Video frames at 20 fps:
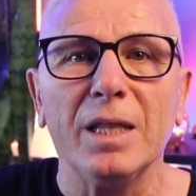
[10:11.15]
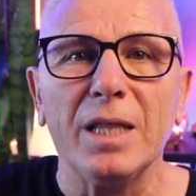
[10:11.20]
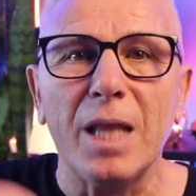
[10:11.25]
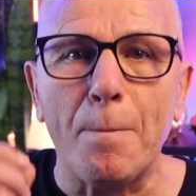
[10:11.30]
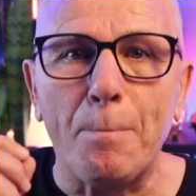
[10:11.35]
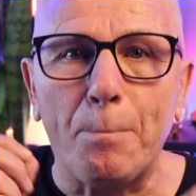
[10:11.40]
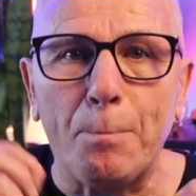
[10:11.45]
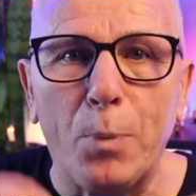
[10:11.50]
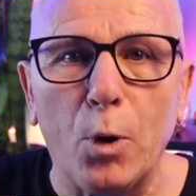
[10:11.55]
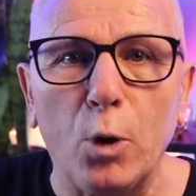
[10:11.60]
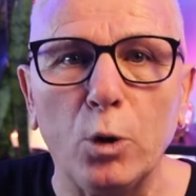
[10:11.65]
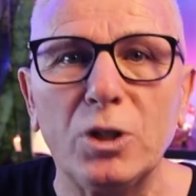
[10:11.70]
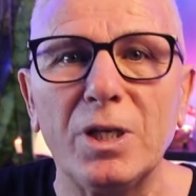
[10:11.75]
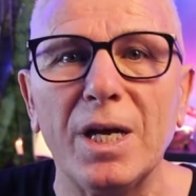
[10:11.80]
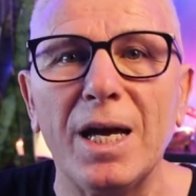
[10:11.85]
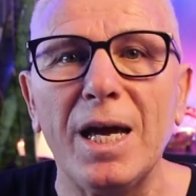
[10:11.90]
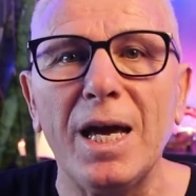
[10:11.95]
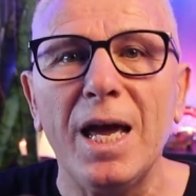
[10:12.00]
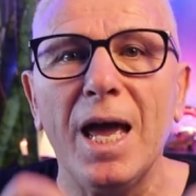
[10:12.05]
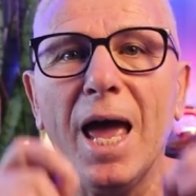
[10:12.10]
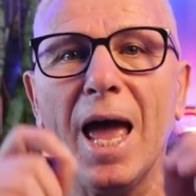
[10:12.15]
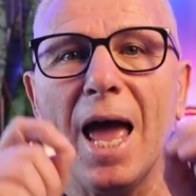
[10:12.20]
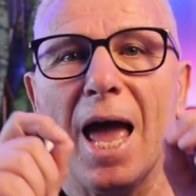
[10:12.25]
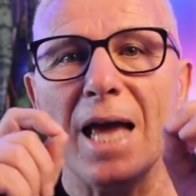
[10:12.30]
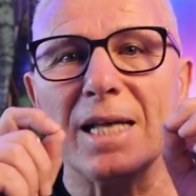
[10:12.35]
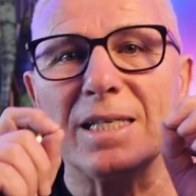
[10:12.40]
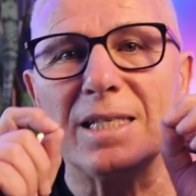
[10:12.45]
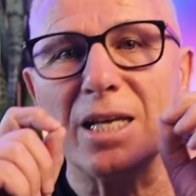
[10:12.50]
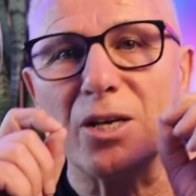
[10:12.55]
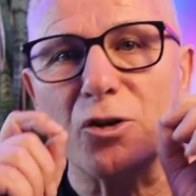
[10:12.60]
the potter
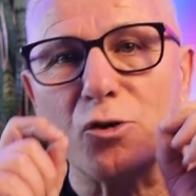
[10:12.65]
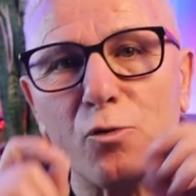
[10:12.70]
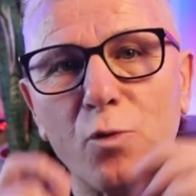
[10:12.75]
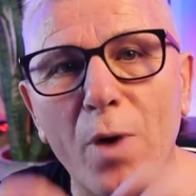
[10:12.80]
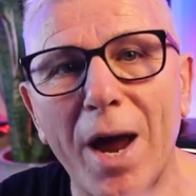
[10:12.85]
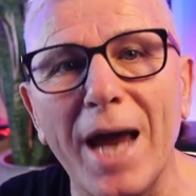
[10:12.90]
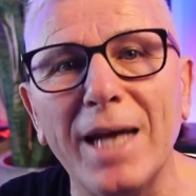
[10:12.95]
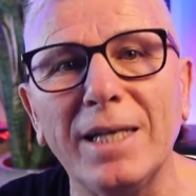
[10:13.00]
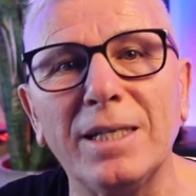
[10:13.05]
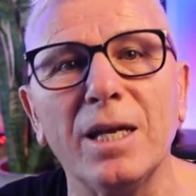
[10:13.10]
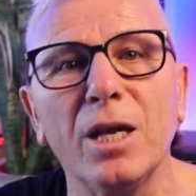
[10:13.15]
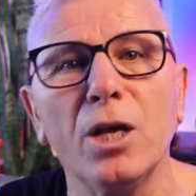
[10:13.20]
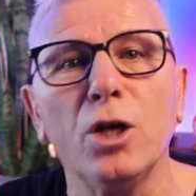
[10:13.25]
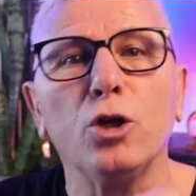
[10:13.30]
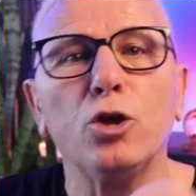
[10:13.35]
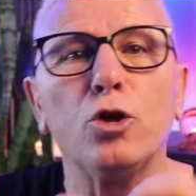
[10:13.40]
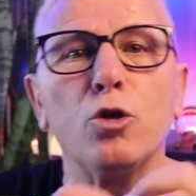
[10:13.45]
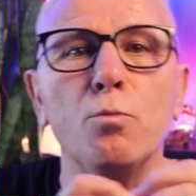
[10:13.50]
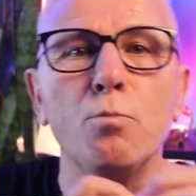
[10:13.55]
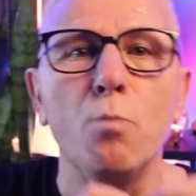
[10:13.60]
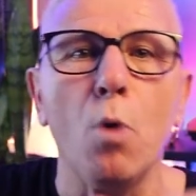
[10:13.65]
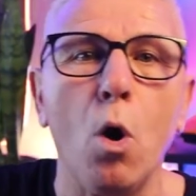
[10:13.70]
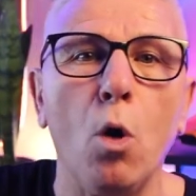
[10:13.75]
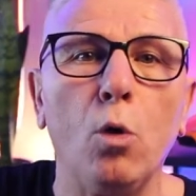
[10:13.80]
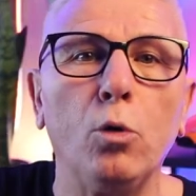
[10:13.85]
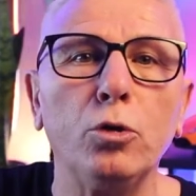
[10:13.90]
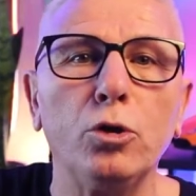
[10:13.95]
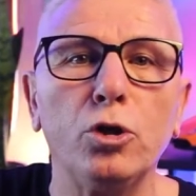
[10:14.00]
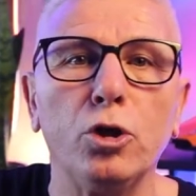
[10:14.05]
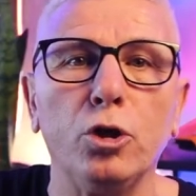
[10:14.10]
has the right to
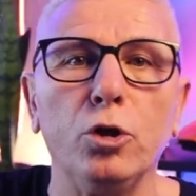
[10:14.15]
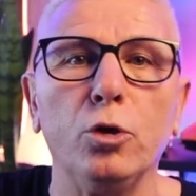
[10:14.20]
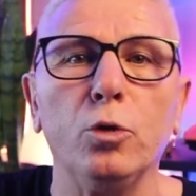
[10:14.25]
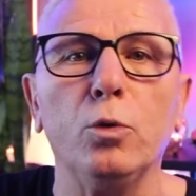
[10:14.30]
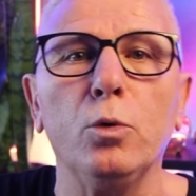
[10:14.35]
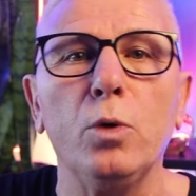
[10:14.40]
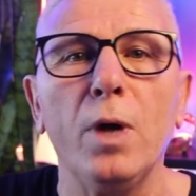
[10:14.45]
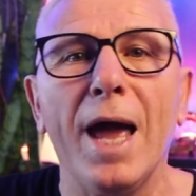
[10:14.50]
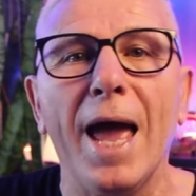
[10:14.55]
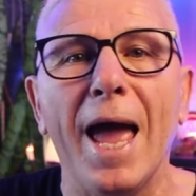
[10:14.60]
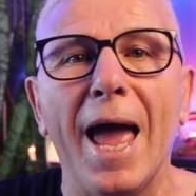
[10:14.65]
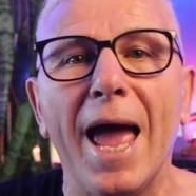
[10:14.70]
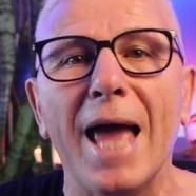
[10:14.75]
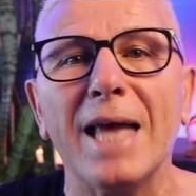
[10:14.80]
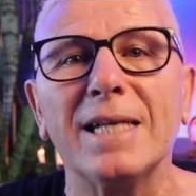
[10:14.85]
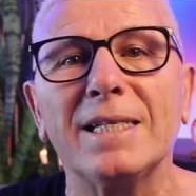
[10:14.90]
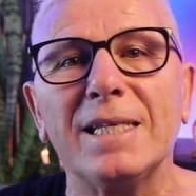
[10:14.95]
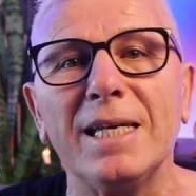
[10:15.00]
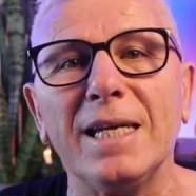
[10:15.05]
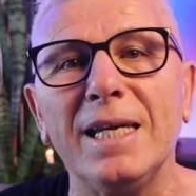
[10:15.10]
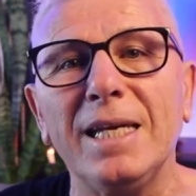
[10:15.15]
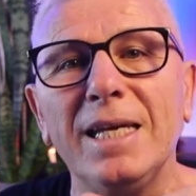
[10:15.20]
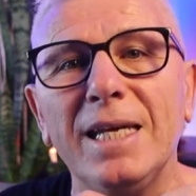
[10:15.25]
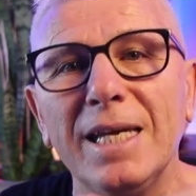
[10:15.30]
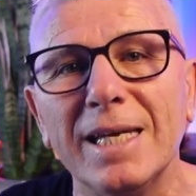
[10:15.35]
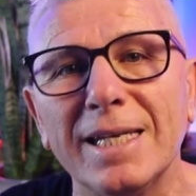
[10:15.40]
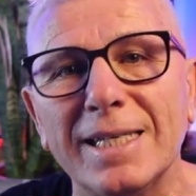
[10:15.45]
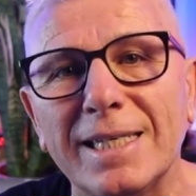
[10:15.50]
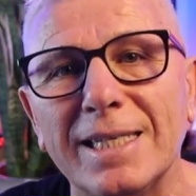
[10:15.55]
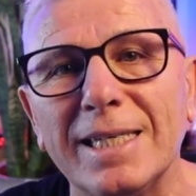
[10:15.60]
mold you as he
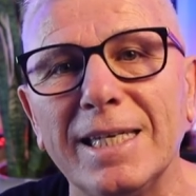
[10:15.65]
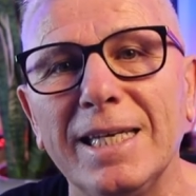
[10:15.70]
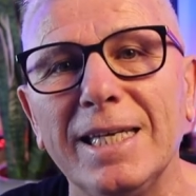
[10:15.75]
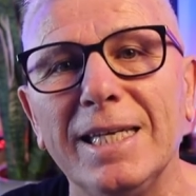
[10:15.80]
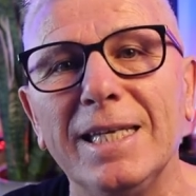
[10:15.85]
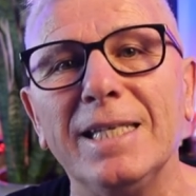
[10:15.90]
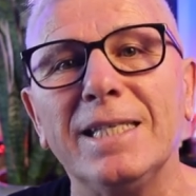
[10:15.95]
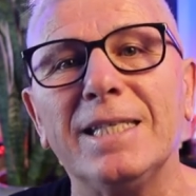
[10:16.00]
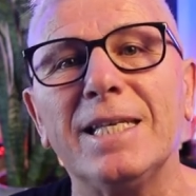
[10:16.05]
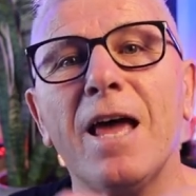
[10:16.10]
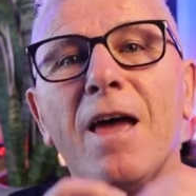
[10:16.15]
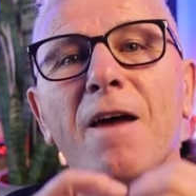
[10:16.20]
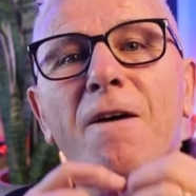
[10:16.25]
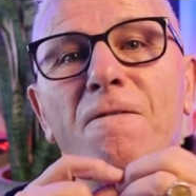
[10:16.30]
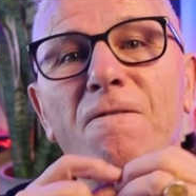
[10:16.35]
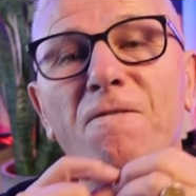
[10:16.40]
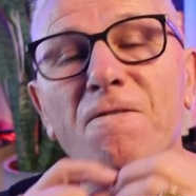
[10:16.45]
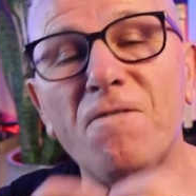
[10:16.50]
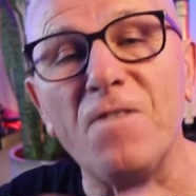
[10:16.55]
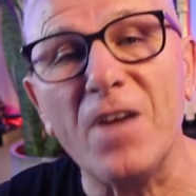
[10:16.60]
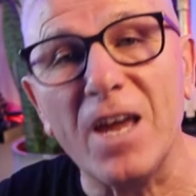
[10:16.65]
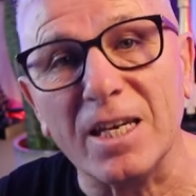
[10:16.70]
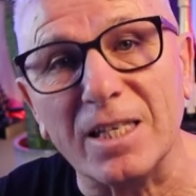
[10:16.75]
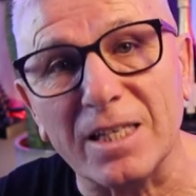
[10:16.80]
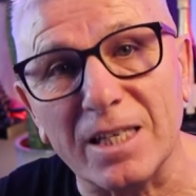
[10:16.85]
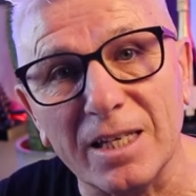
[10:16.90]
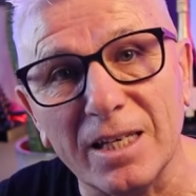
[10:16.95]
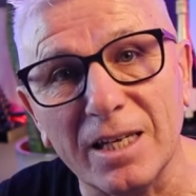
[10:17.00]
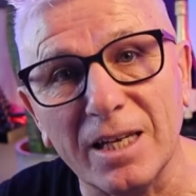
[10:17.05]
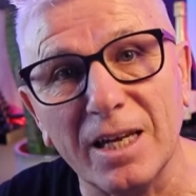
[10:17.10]
sees
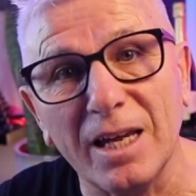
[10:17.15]
fit.